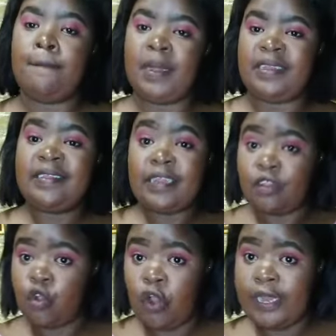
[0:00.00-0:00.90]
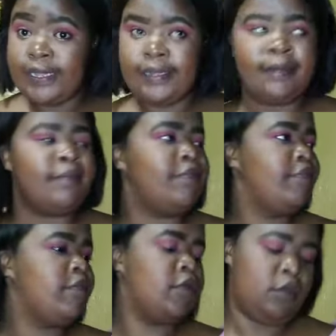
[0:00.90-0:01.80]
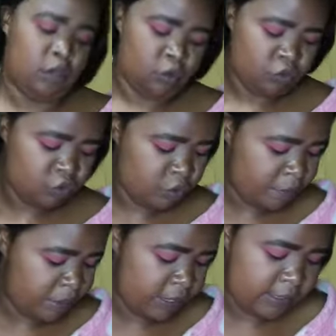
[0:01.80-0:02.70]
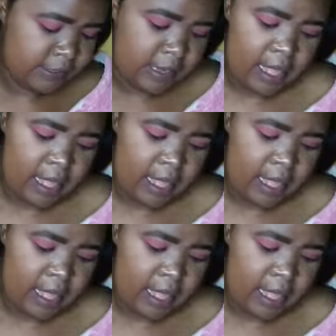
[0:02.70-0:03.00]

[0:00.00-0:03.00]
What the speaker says: Batista's colleague. We go to a place,